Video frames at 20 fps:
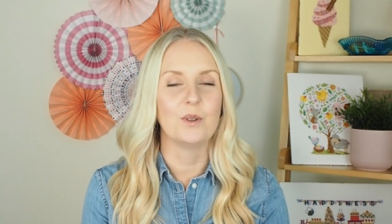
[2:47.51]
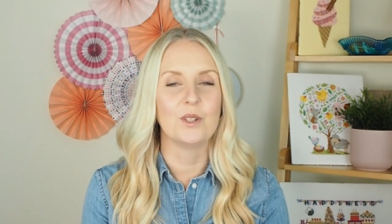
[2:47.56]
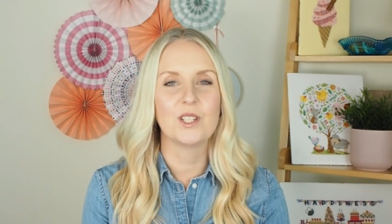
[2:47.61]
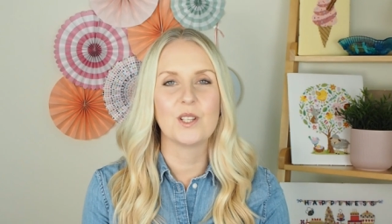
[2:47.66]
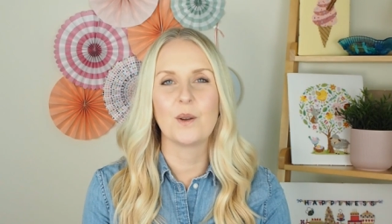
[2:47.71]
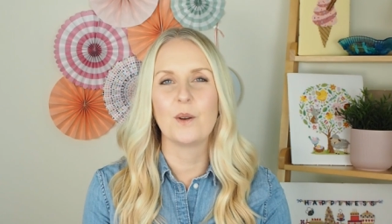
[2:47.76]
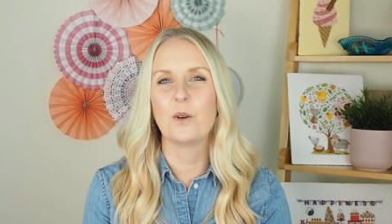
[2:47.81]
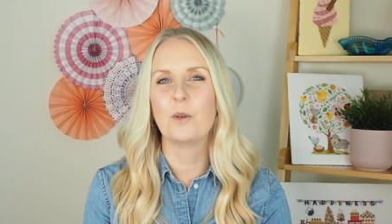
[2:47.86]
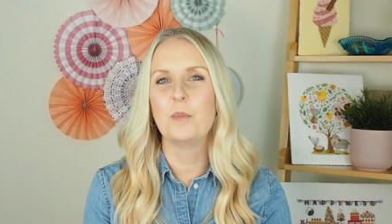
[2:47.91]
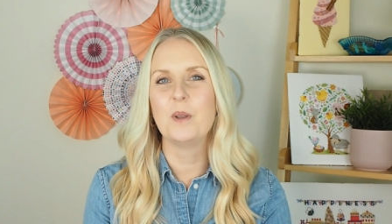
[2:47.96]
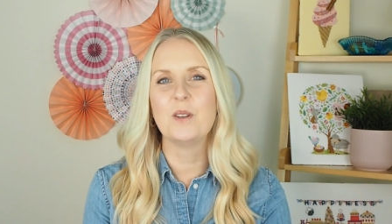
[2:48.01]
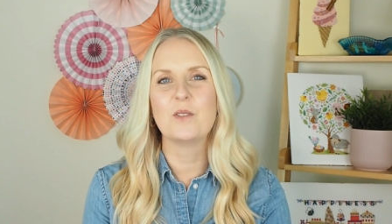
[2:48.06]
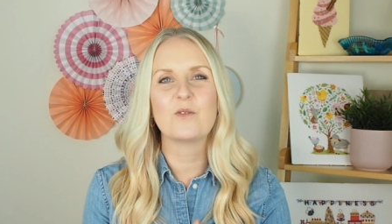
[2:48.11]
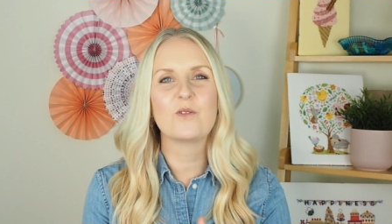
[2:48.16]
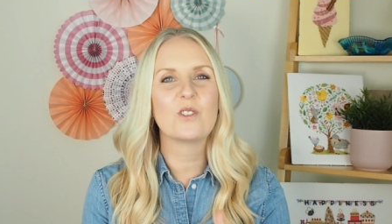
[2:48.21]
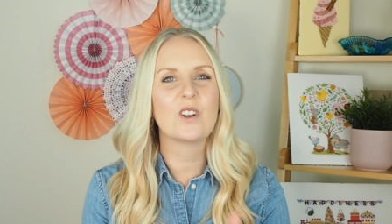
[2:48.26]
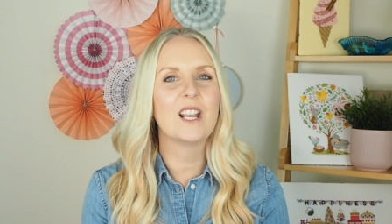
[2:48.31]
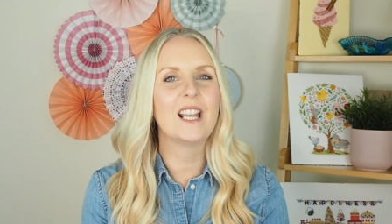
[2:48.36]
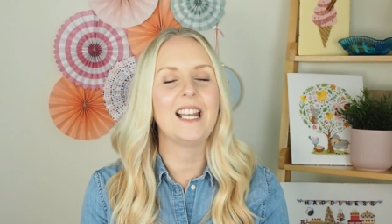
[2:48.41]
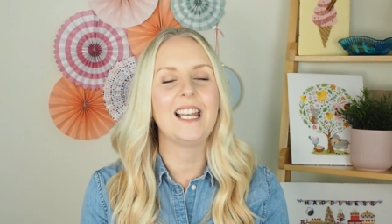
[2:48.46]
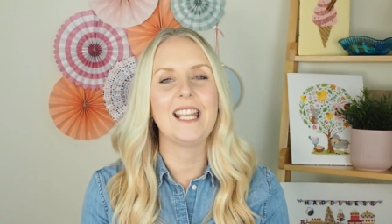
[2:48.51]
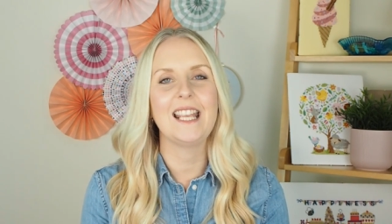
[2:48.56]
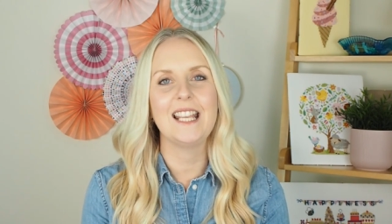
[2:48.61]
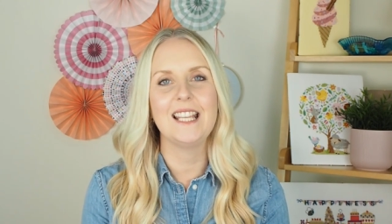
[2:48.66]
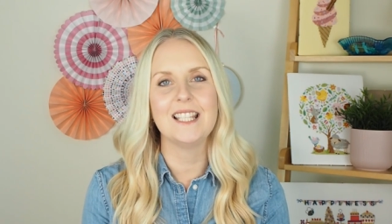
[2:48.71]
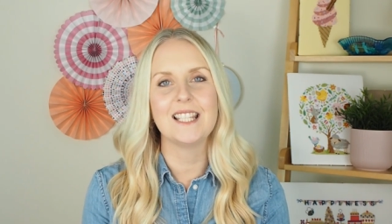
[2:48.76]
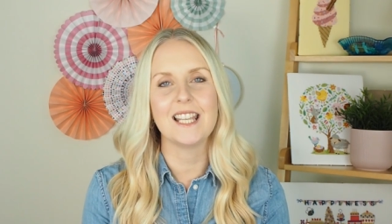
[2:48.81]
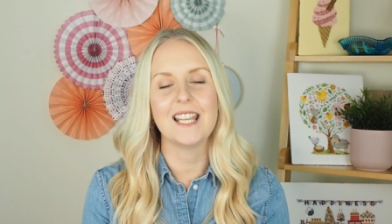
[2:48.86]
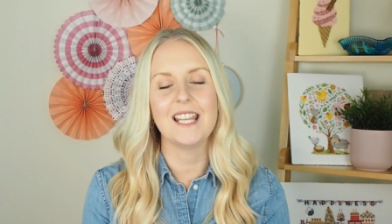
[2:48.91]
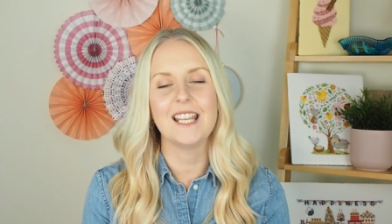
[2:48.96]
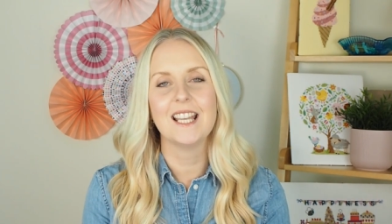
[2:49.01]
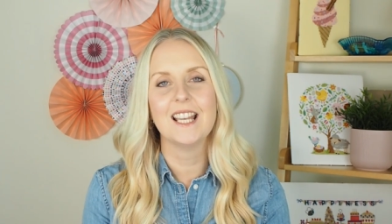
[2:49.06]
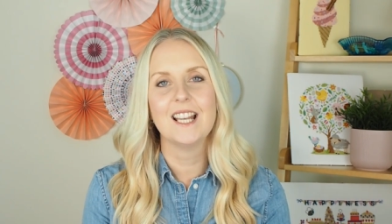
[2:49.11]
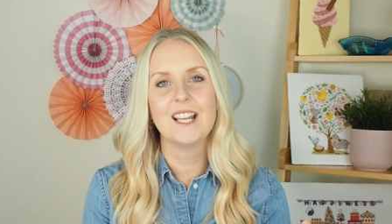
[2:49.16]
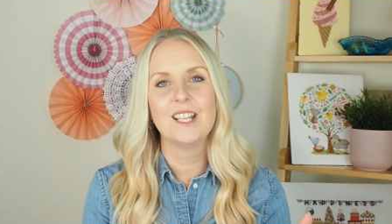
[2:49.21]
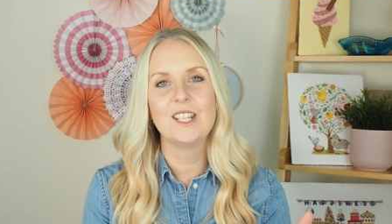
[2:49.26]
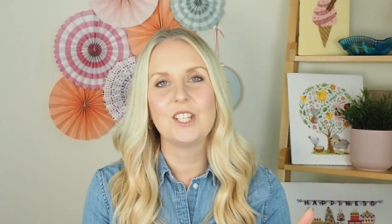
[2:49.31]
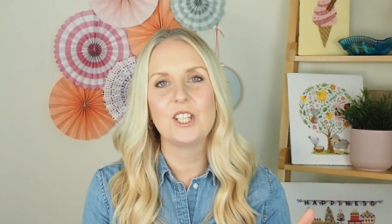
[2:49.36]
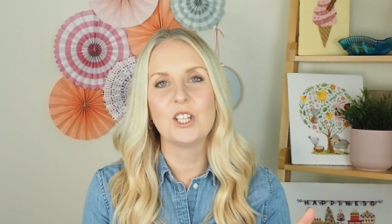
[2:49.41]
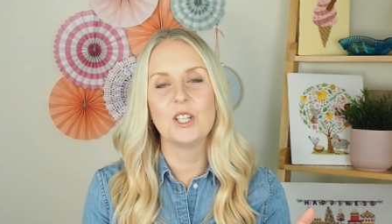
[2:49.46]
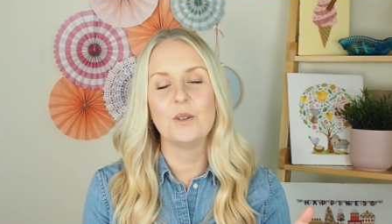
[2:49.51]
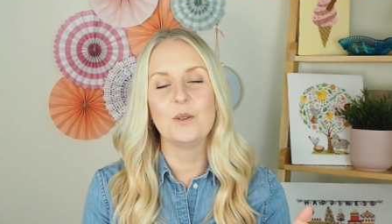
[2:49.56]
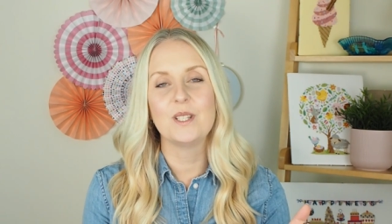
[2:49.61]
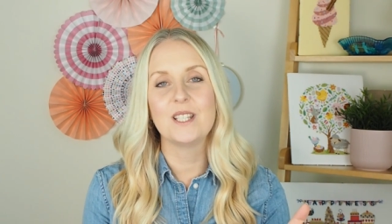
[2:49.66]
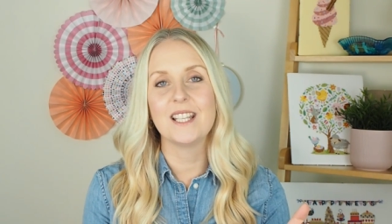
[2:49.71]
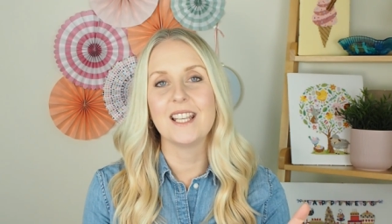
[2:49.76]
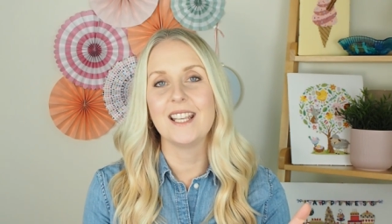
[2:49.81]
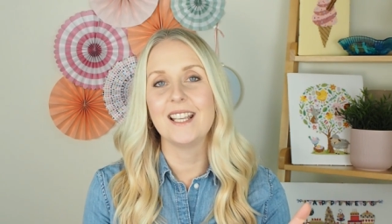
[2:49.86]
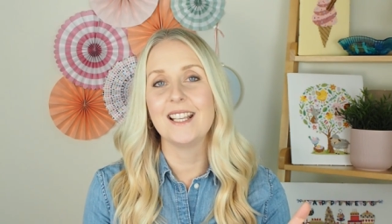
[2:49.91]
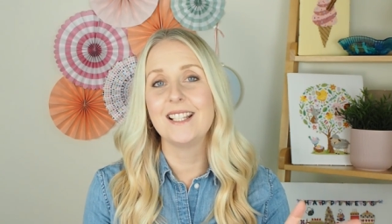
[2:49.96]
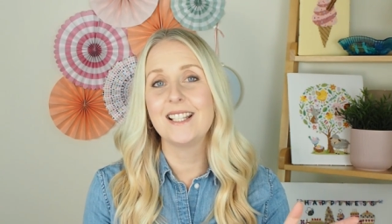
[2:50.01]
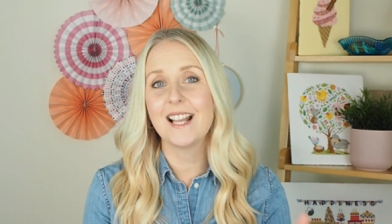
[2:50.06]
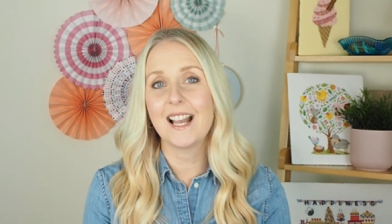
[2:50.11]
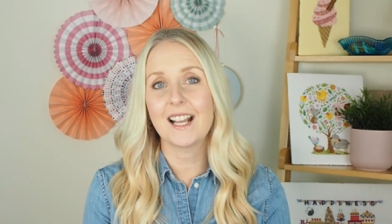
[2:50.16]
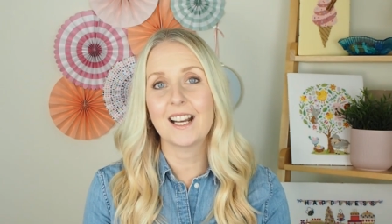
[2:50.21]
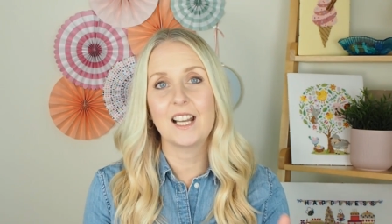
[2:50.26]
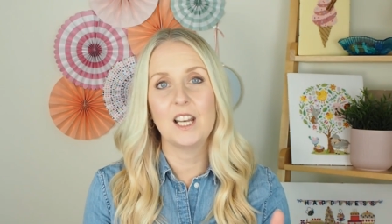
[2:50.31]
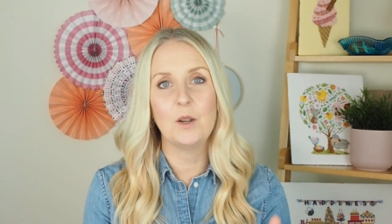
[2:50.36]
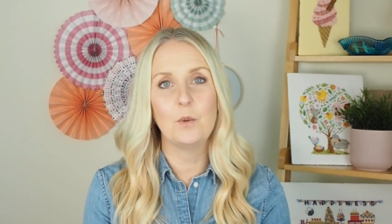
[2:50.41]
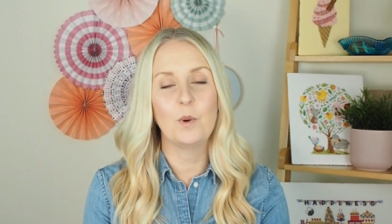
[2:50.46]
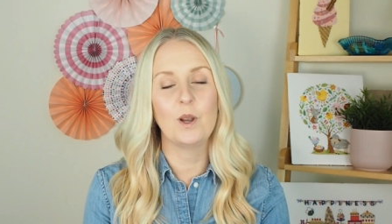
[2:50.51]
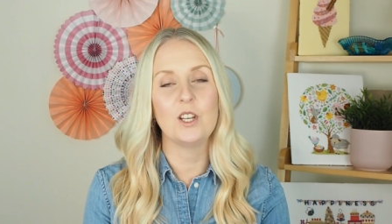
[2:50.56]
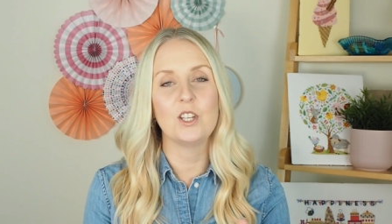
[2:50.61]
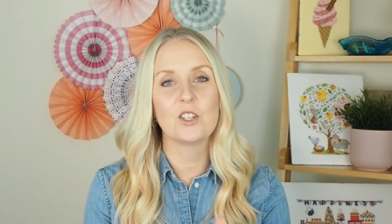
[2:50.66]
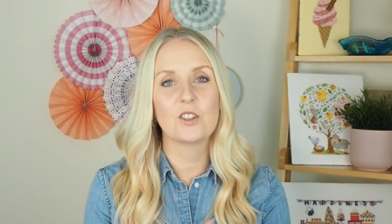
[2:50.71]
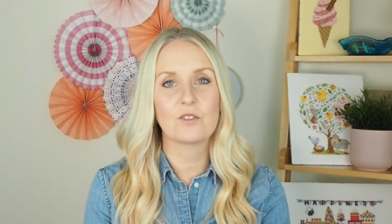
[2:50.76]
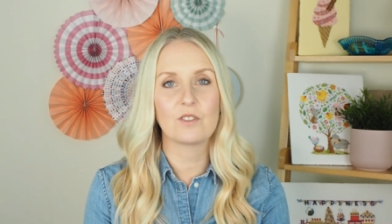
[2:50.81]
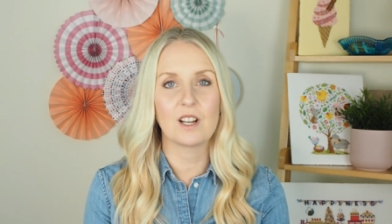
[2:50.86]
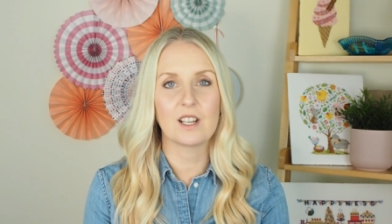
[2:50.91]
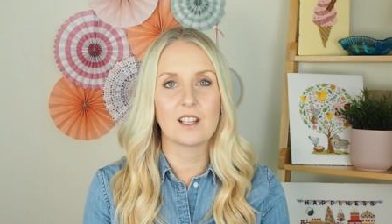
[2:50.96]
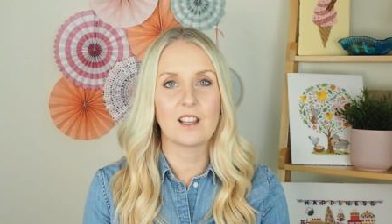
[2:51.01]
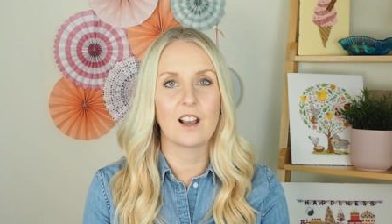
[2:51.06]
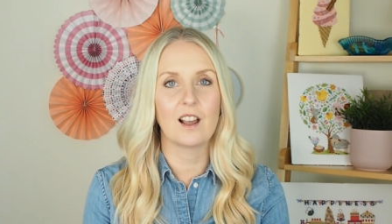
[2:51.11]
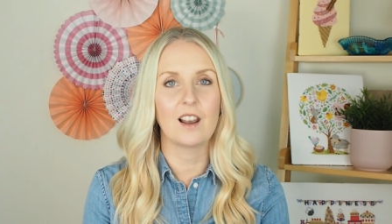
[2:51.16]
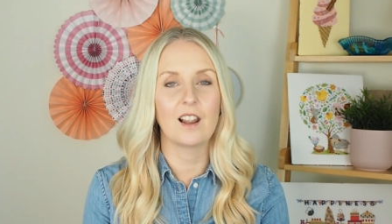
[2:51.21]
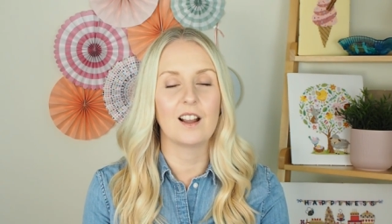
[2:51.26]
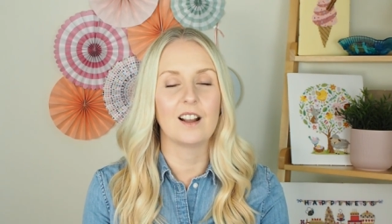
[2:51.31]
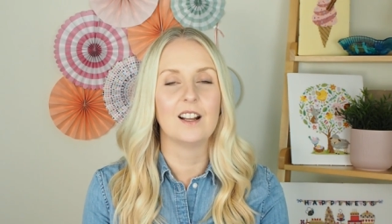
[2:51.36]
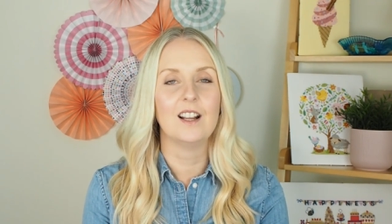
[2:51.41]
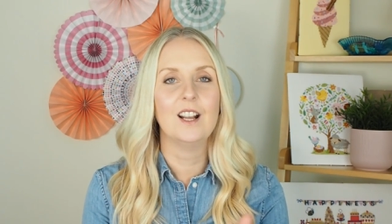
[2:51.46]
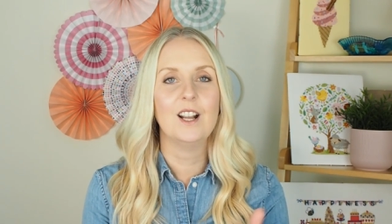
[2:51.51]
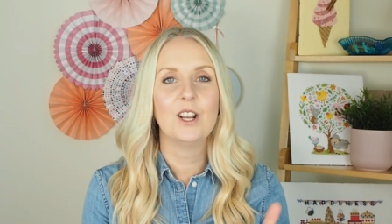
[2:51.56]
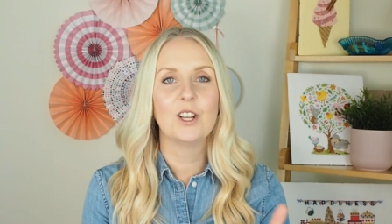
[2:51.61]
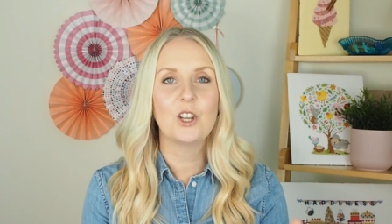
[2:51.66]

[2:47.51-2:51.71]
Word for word: so it will be really easy to see exactly which thread colour